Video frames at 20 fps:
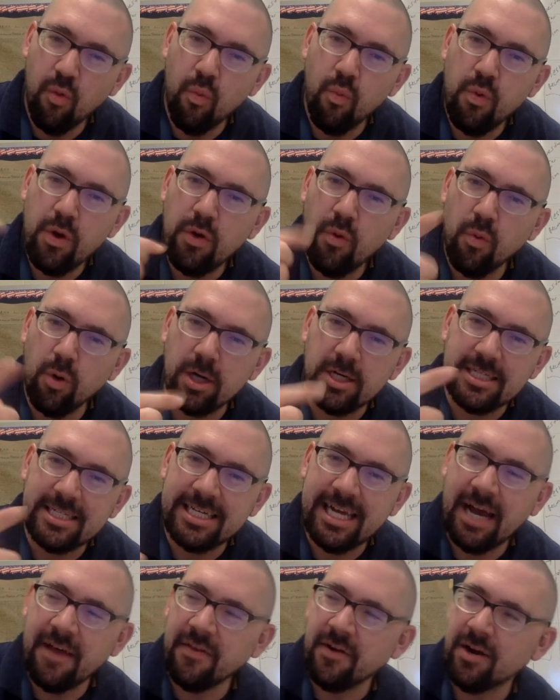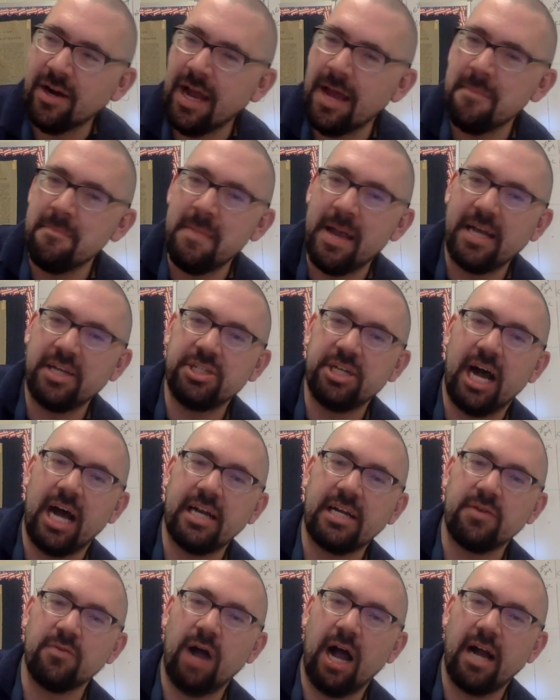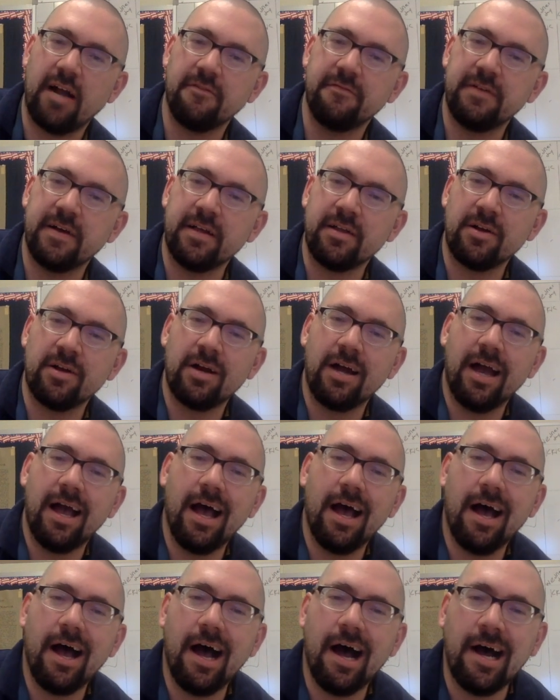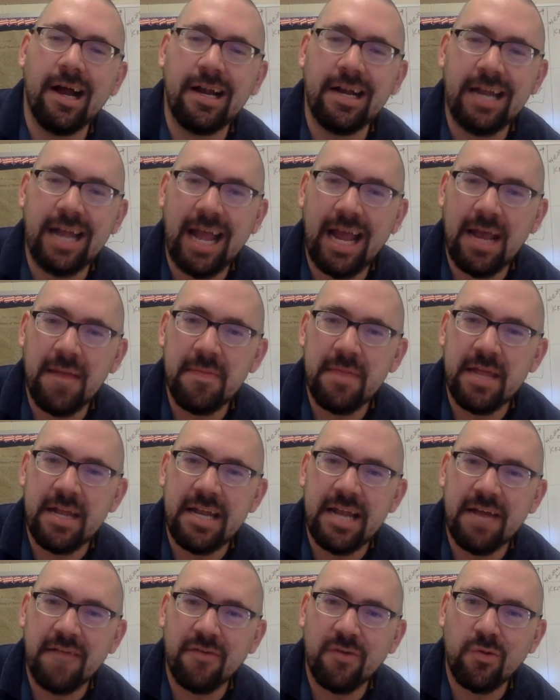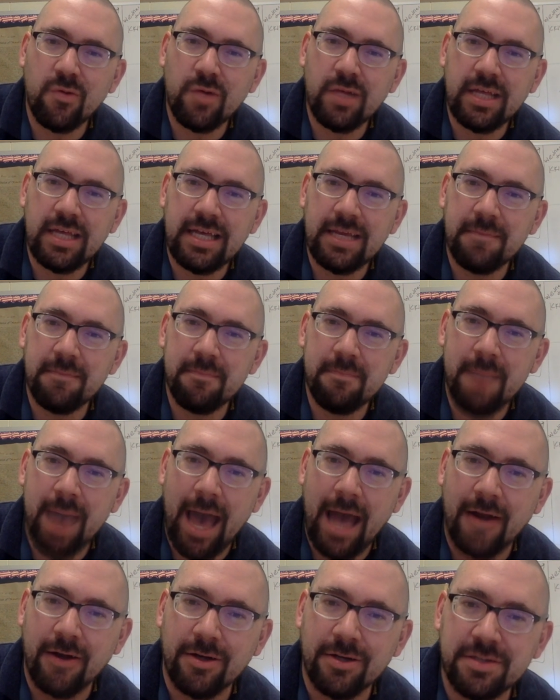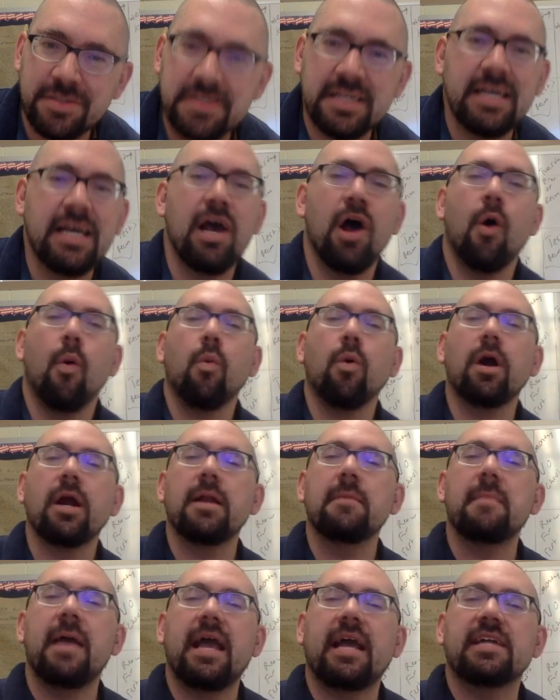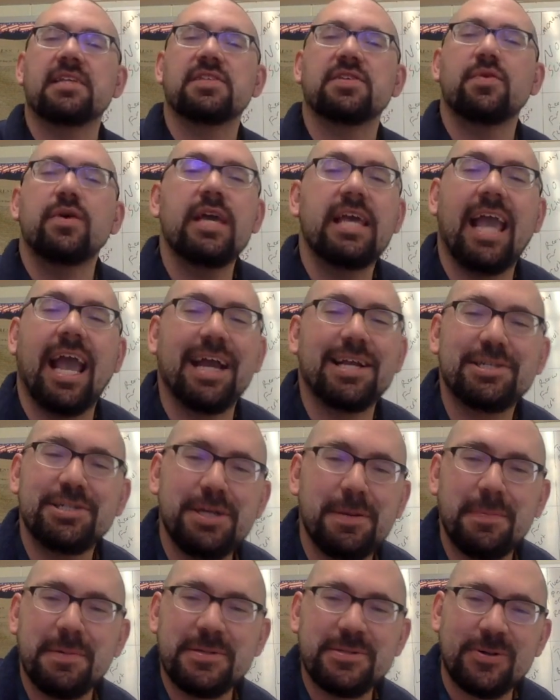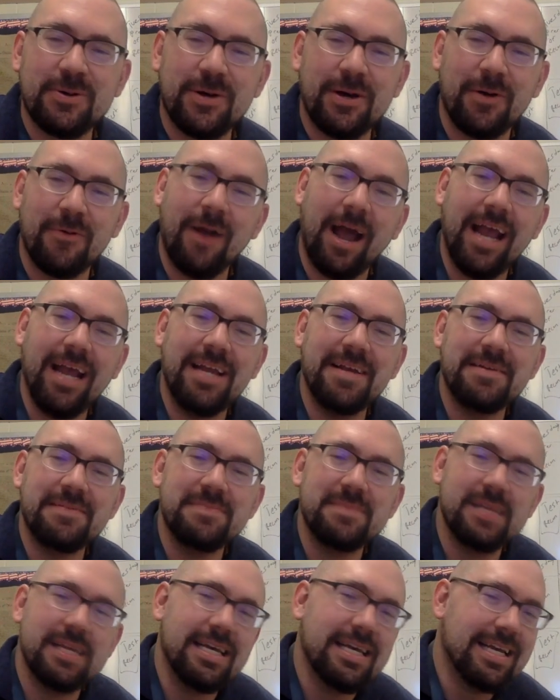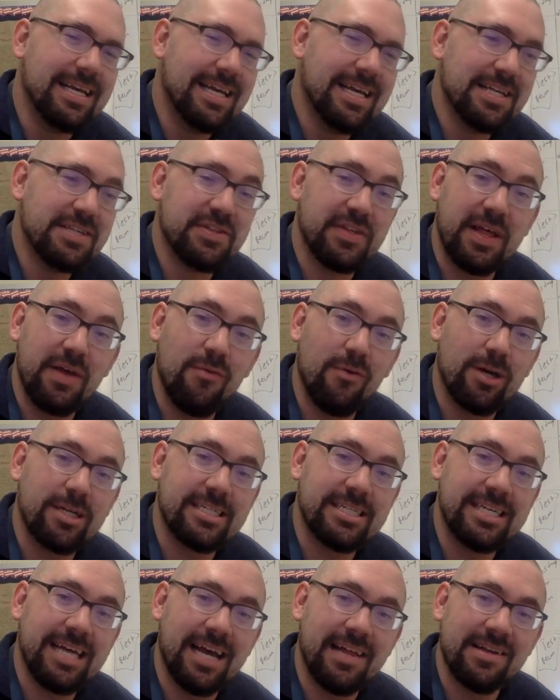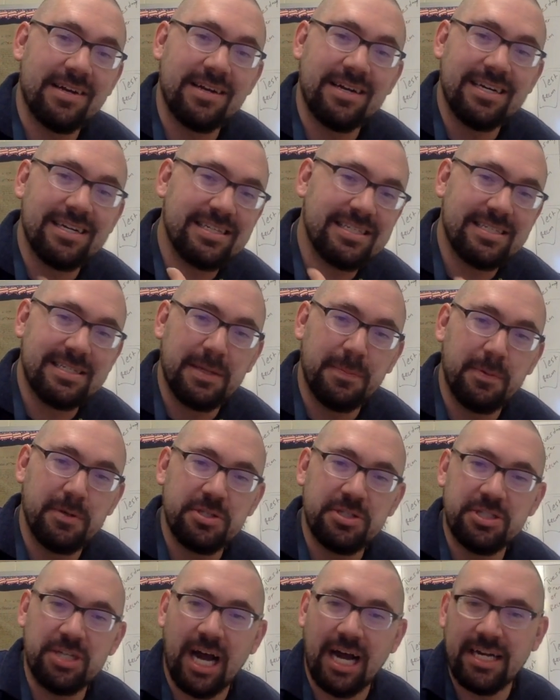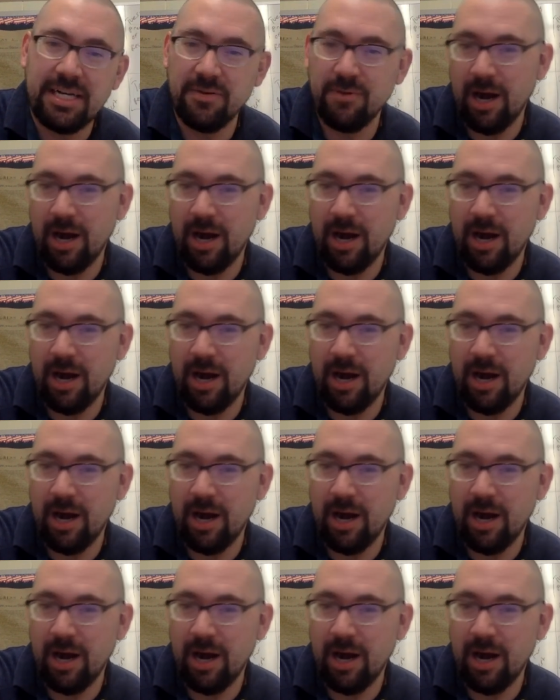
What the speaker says: We'll work together and make John D. Rockefeller a name that never really matters. We're going to make it so he can't ship his oil, right? So they work together to push John D.